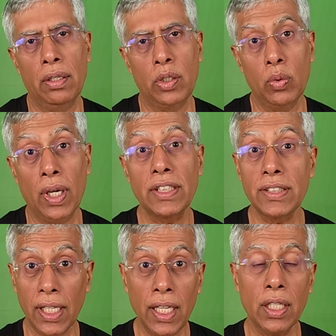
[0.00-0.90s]
you are
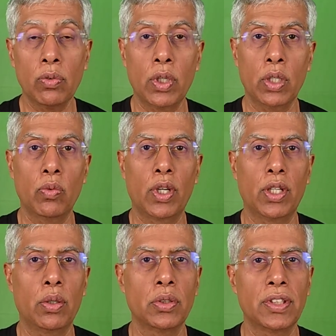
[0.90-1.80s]
saying what you
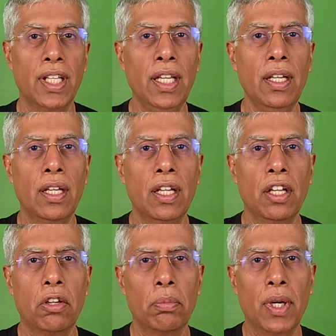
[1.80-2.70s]
wanted to say,
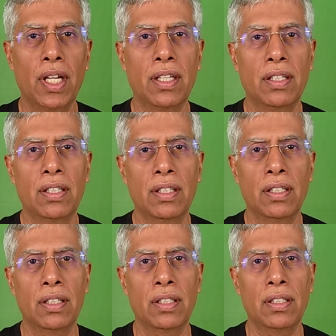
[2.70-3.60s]
but
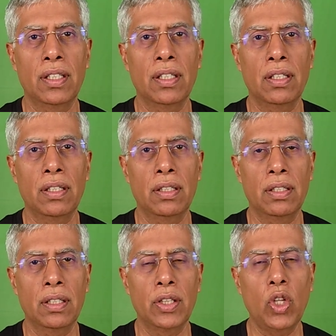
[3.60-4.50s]
the
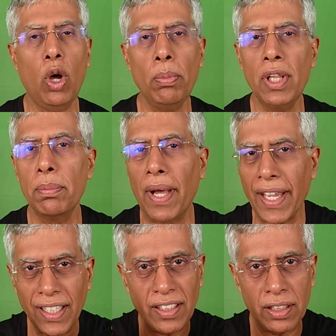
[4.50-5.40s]
normal
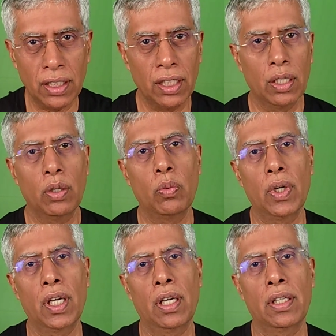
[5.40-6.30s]
mind
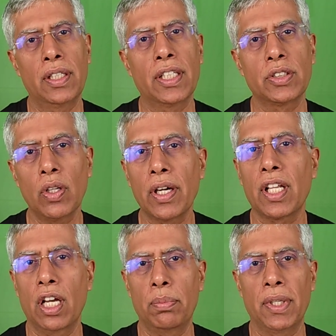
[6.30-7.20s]
does
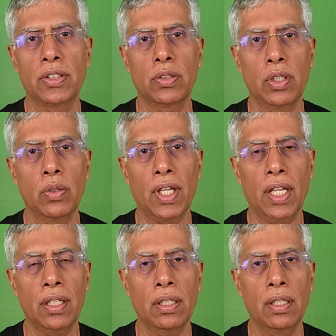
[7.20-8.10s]
not come in. So you
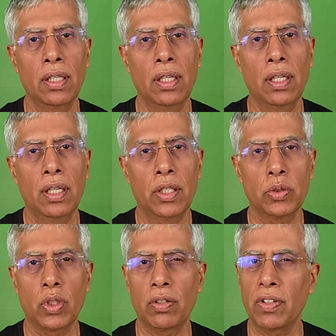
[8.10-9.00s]
can,
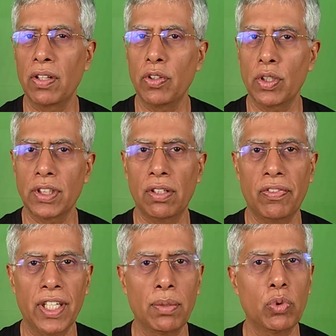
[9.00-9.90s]
you sort of give yourself
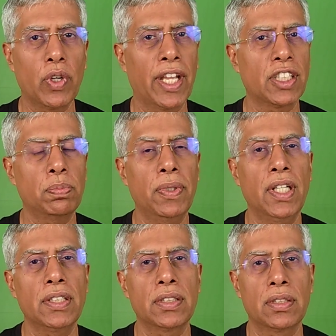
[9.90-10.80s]
freedom to
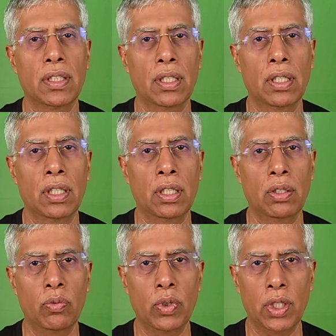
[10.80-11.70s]
express
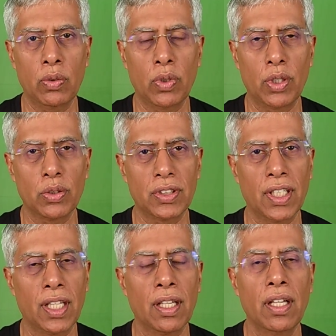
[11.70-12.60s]
what you want to
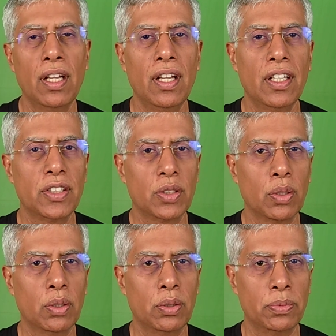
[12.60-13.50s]
say.
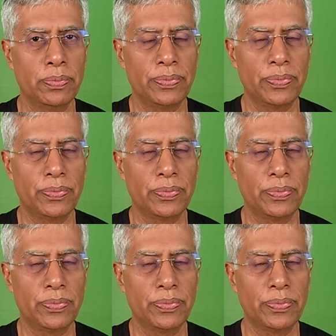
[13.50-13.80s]
So